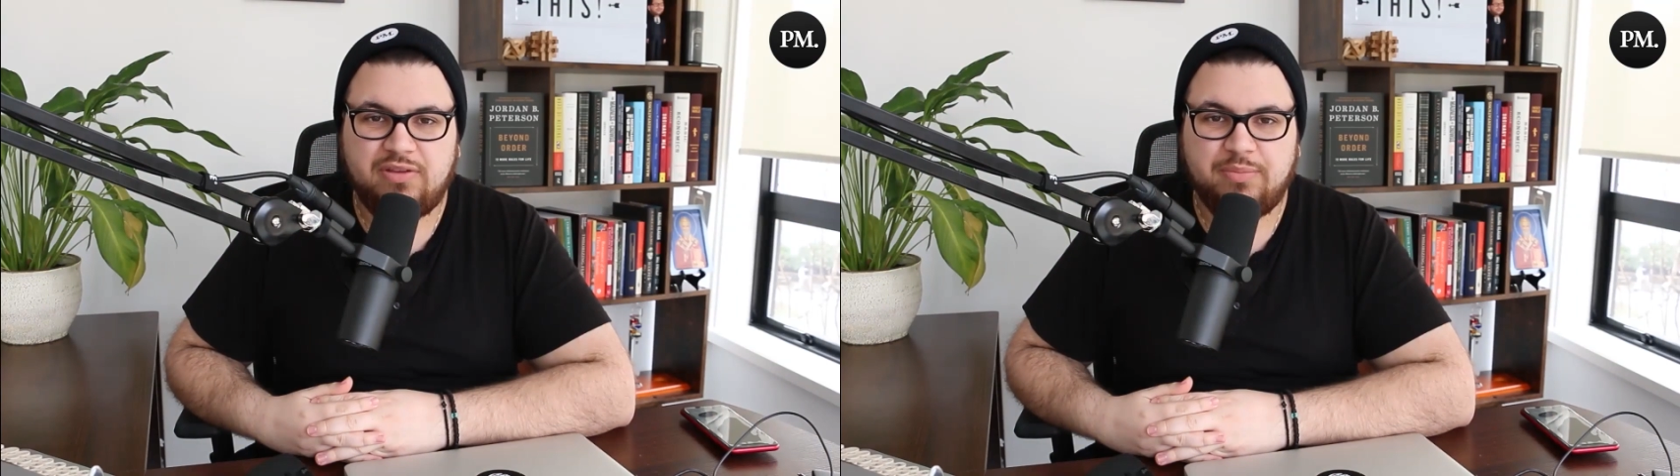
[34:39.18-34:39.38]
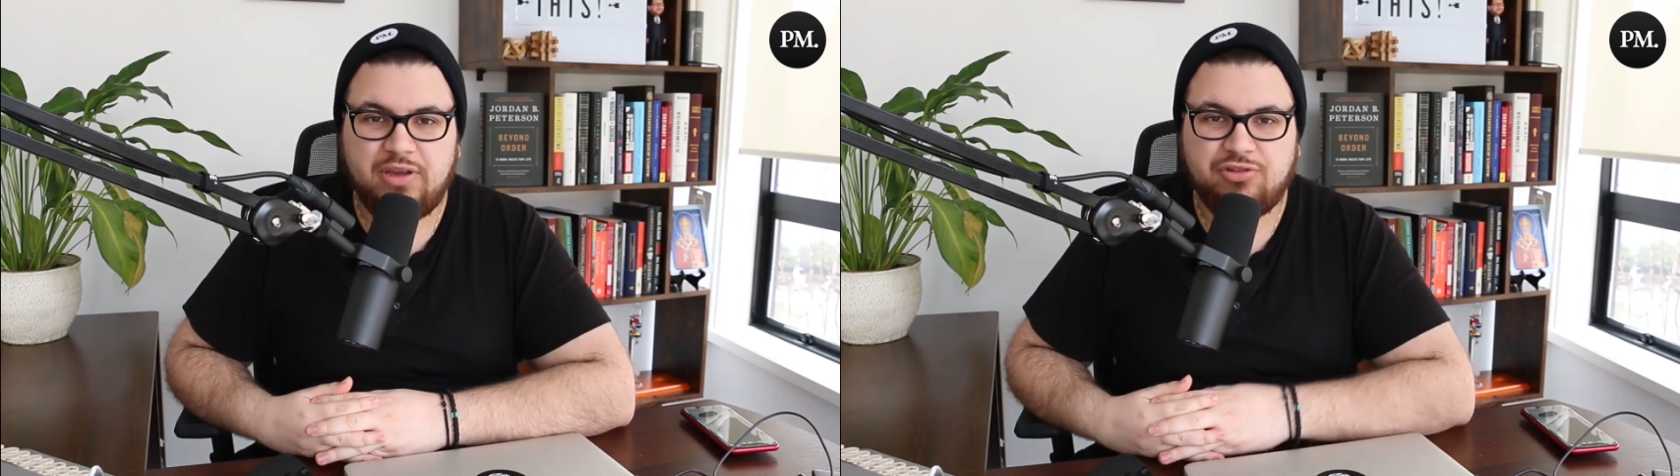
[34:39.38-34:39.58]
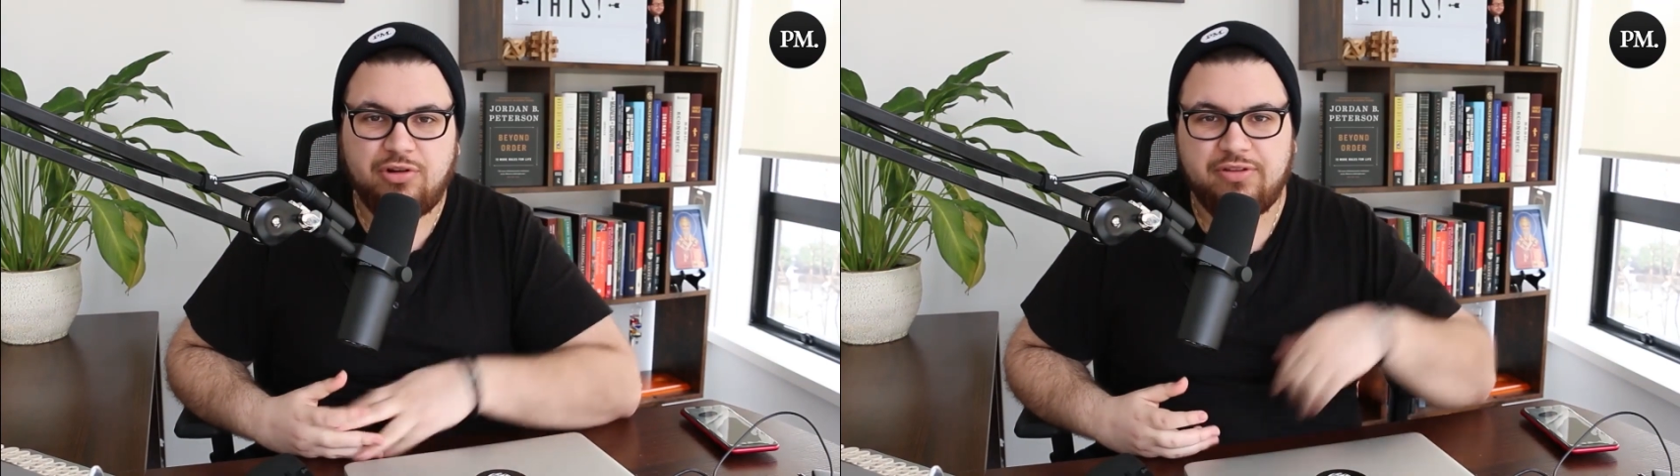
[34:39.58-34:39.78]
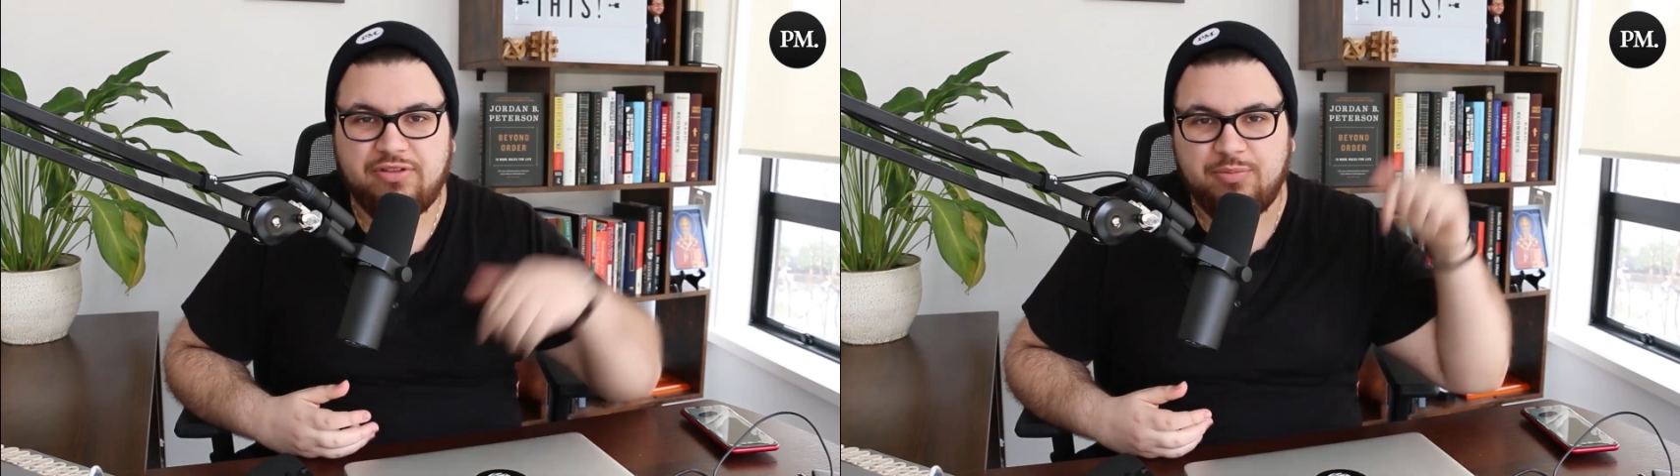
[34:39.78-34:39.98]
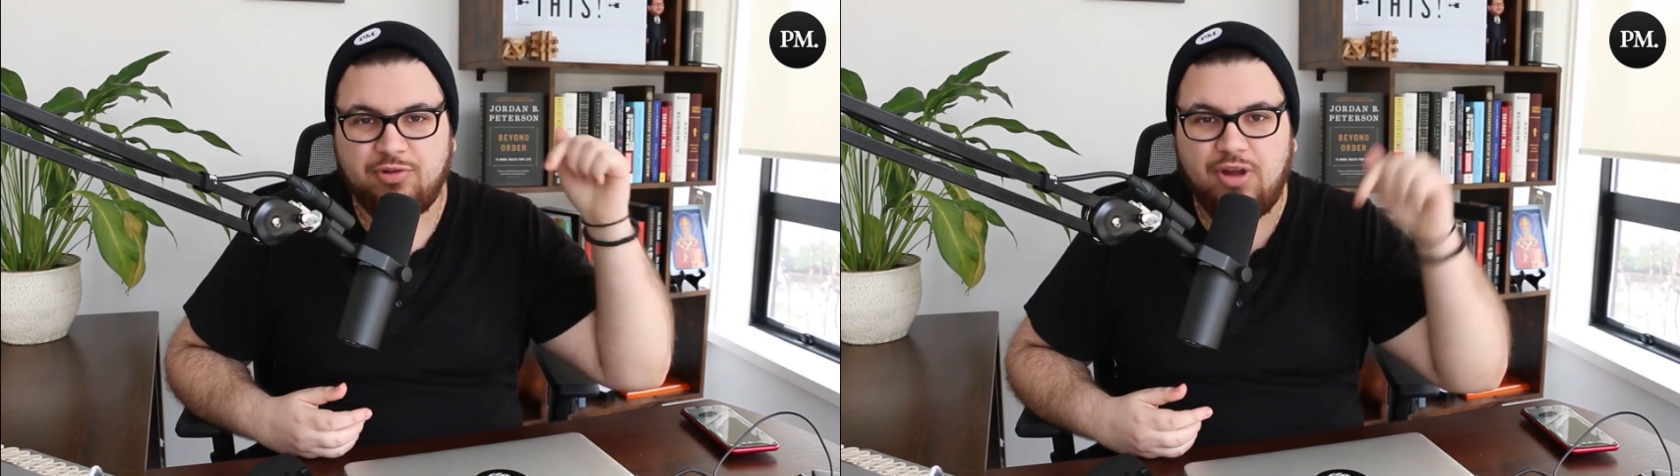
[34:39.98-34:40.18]
please make sure
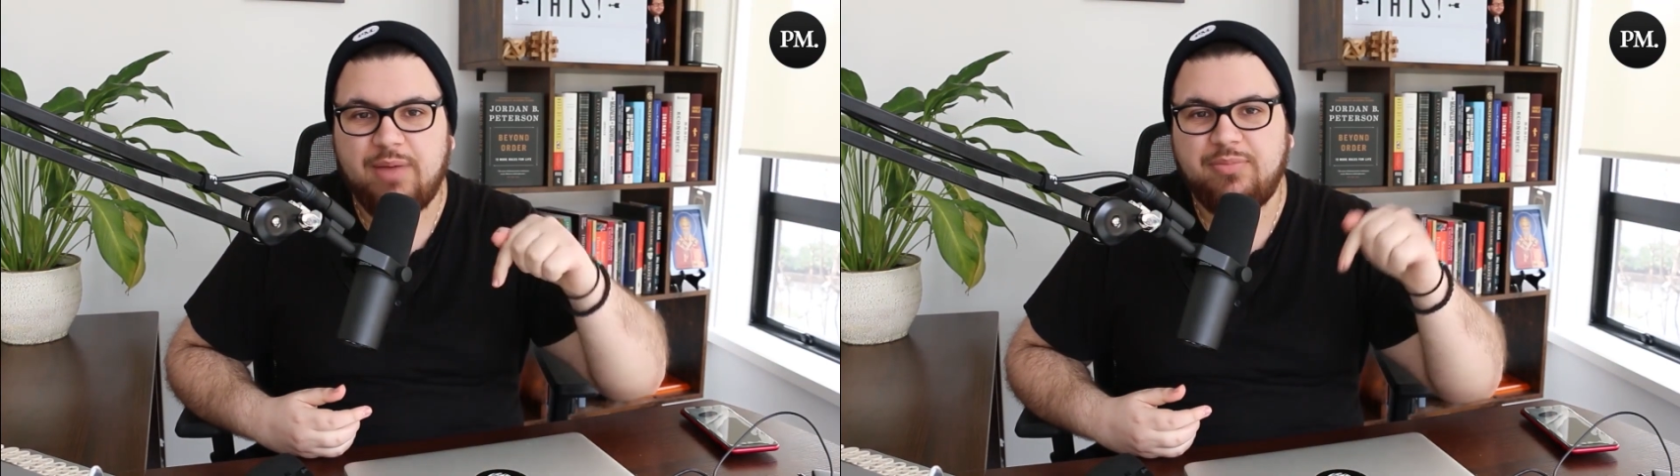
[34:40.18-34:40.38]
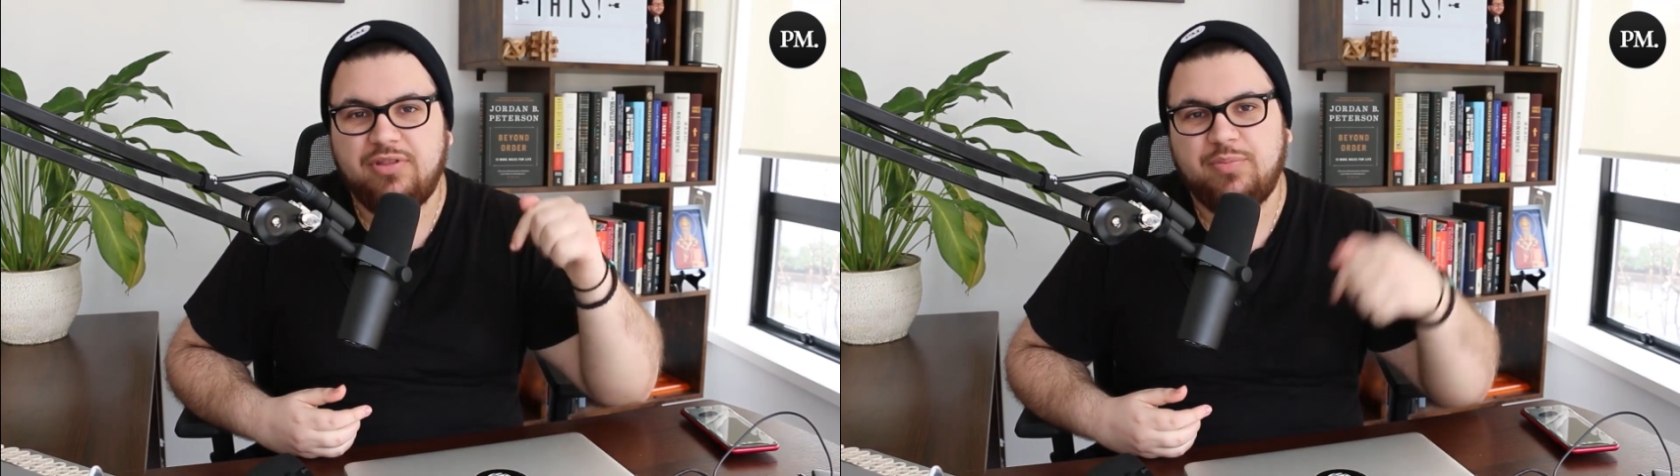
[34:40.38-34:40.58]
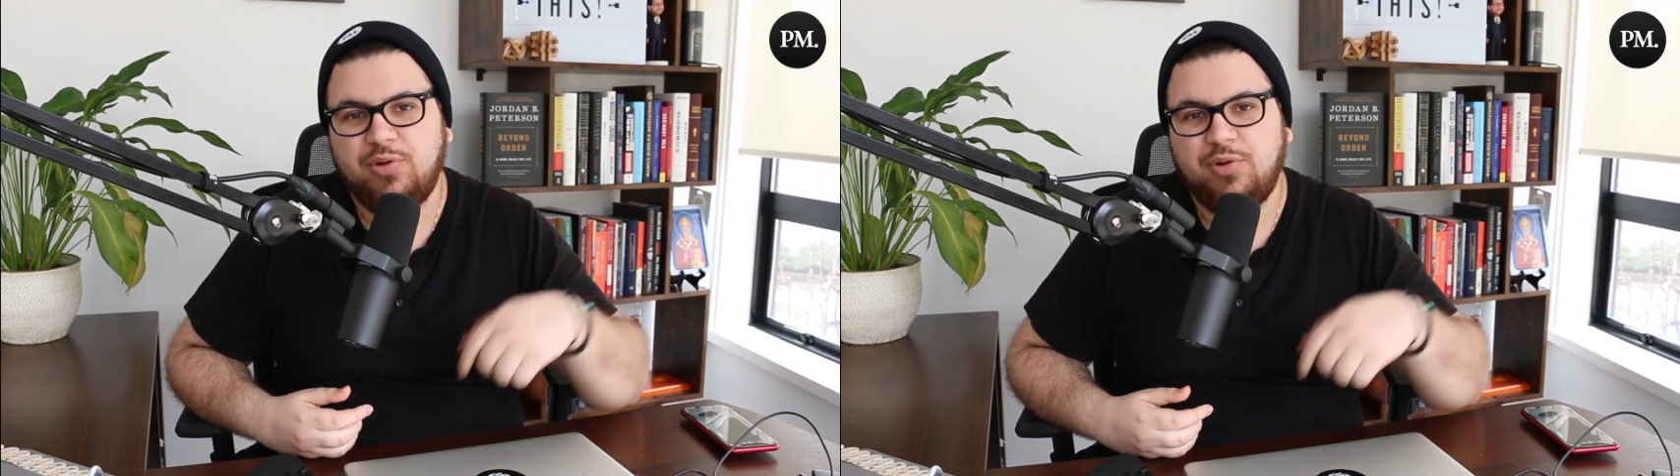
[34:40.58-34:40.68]
to subscribe